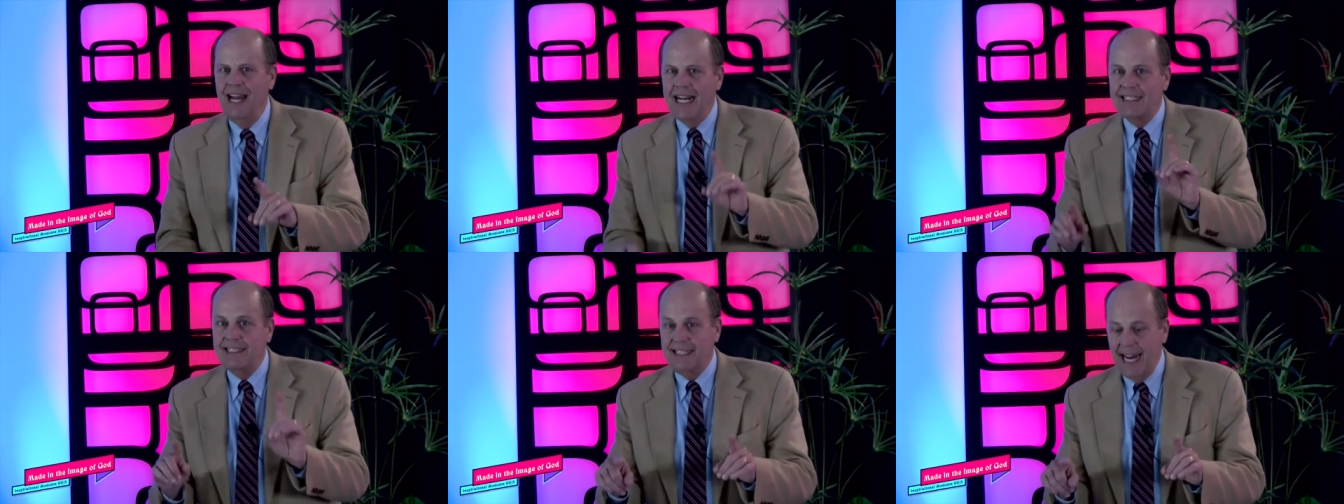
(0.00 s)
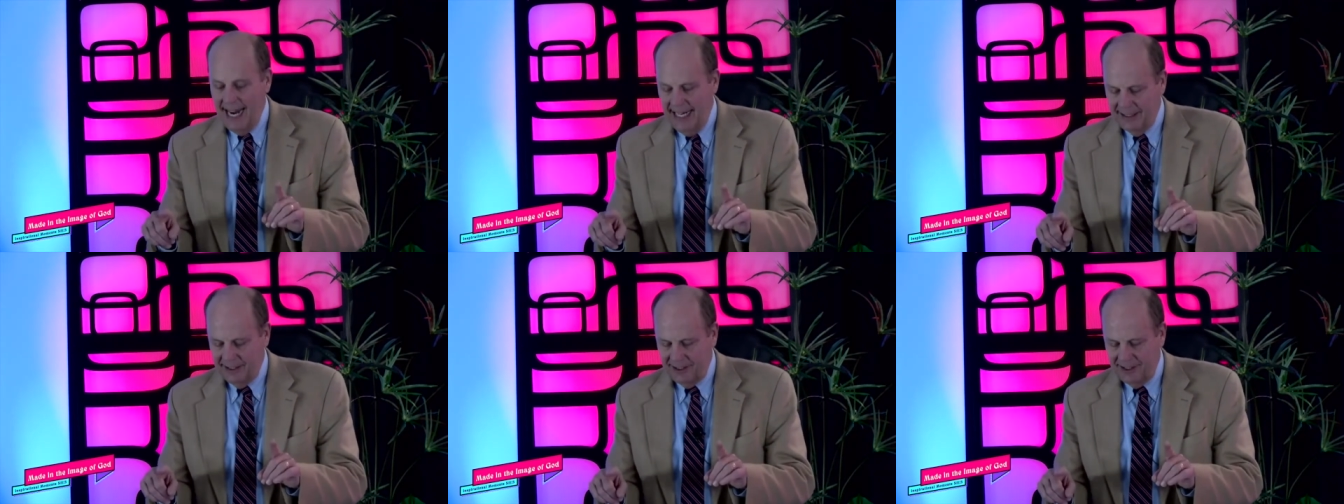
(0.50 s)

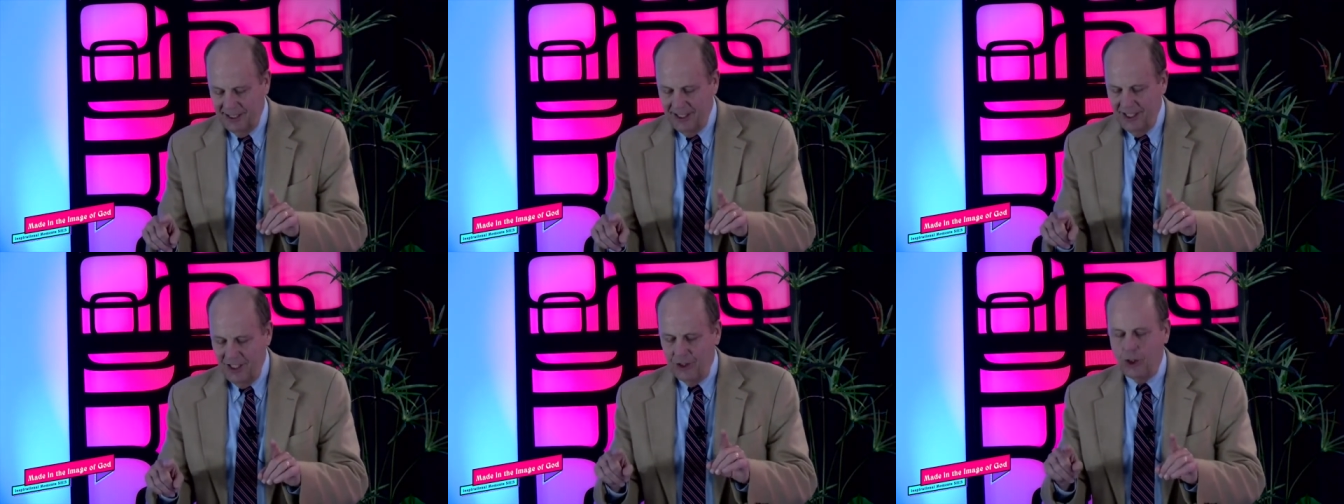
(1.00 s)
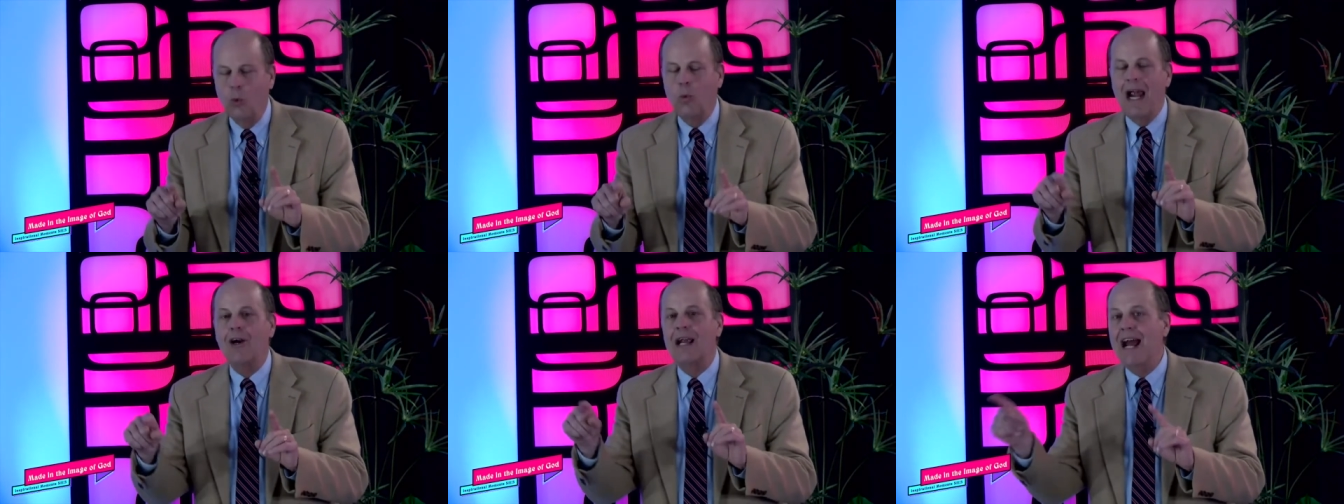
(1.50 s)
extends to
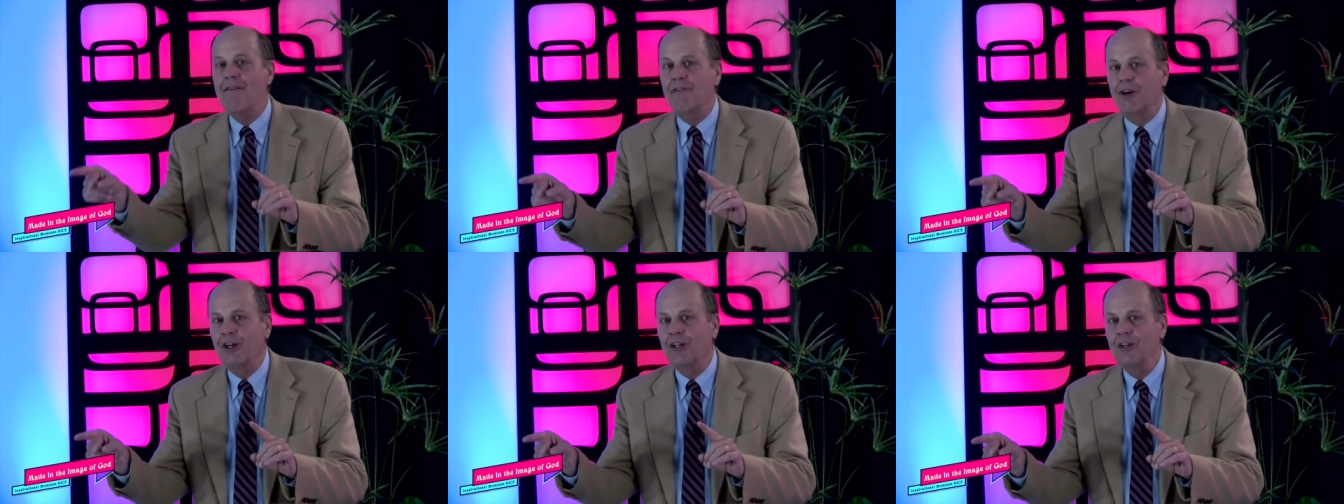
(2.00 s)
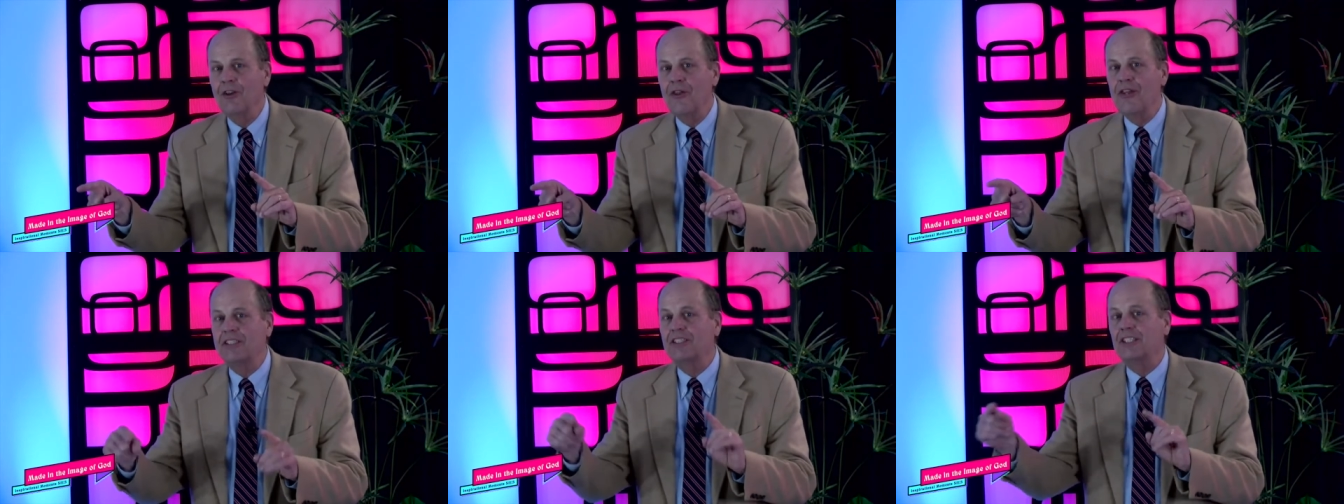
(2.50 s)
wherever
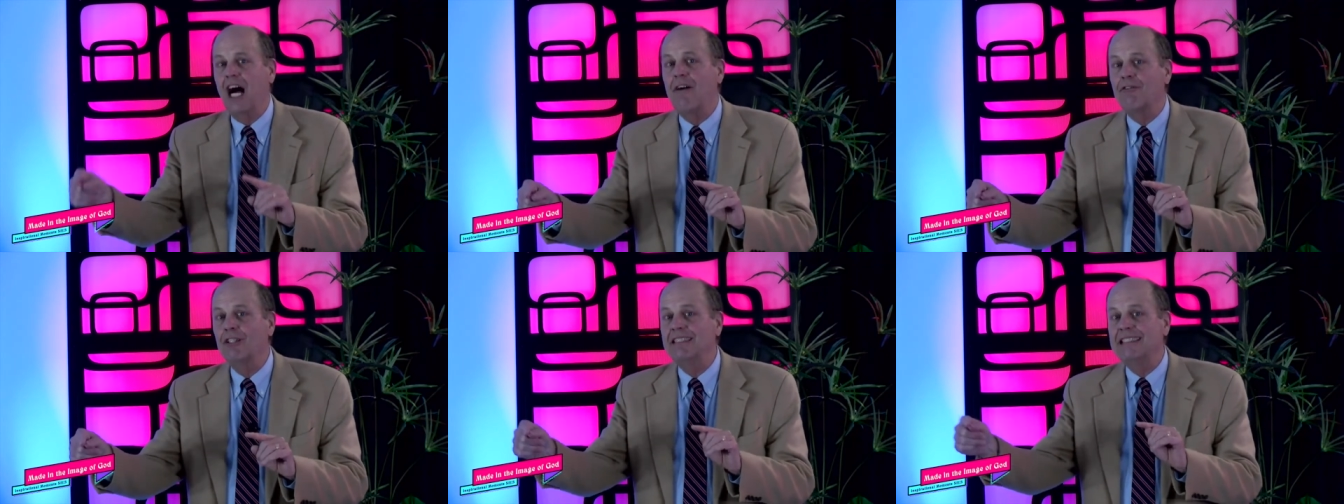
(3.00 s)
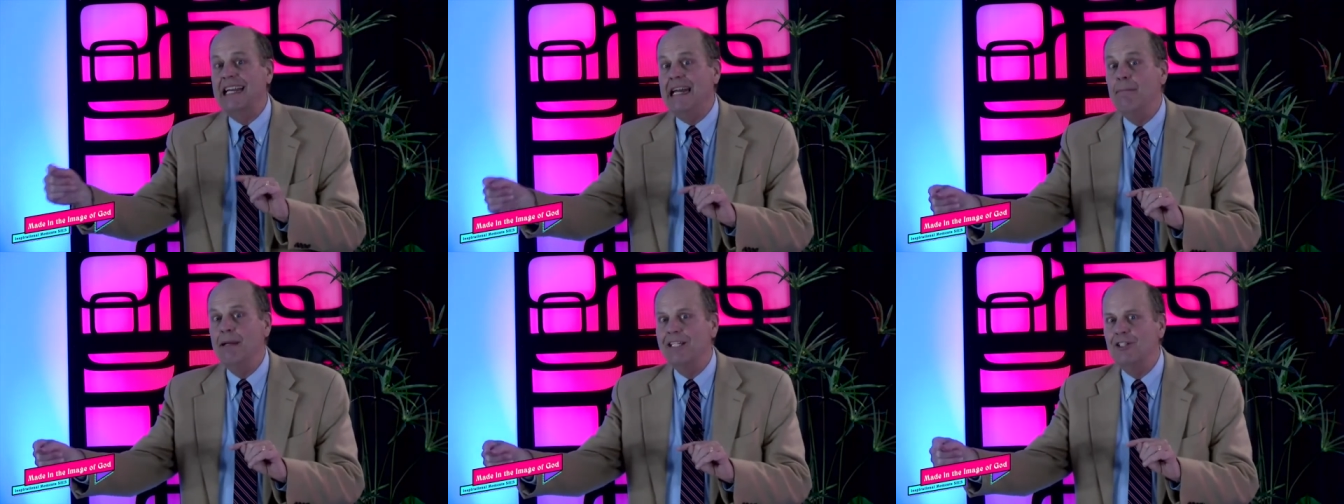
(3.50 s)
the sovereign's
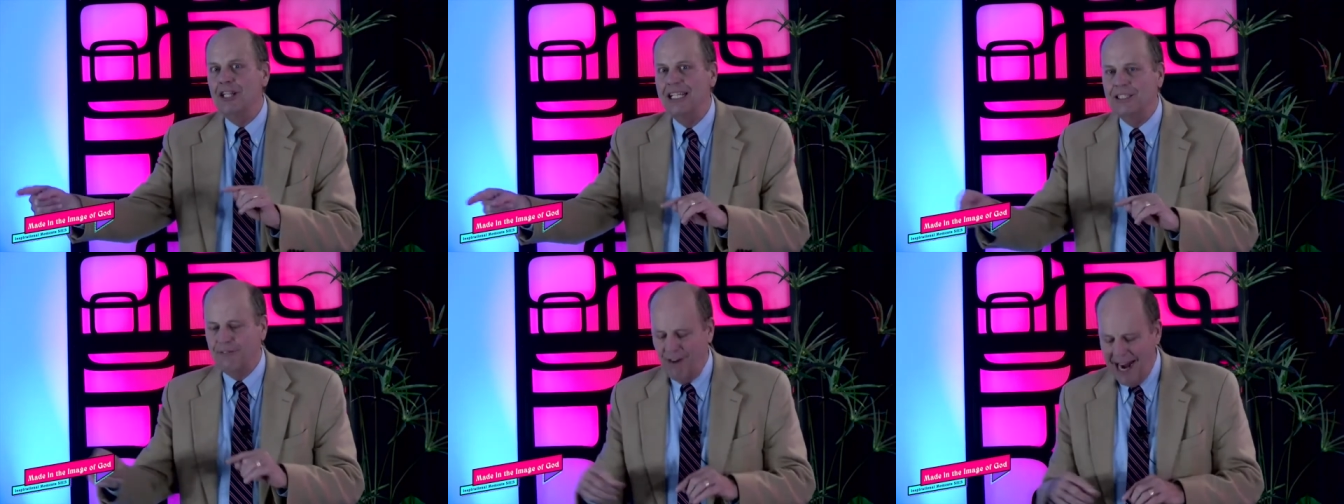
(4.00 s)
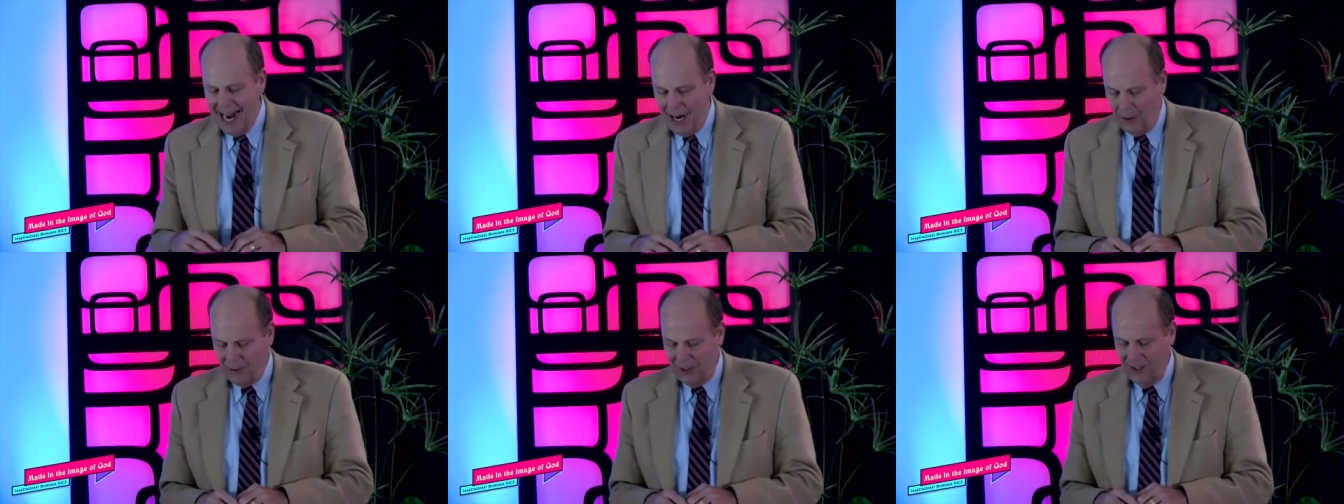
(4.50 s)
image is
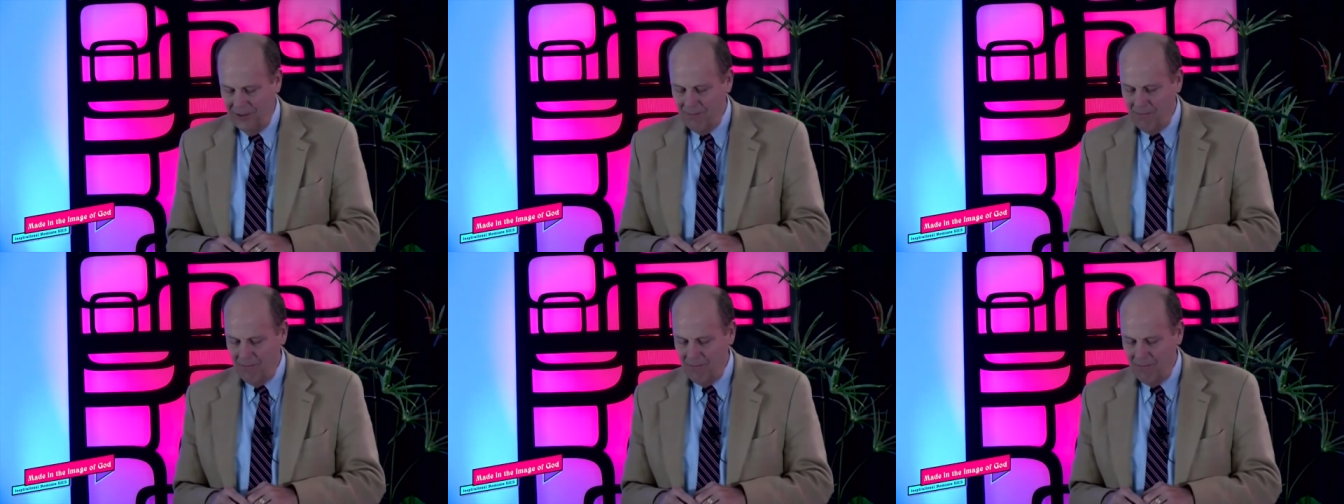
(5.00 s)
found,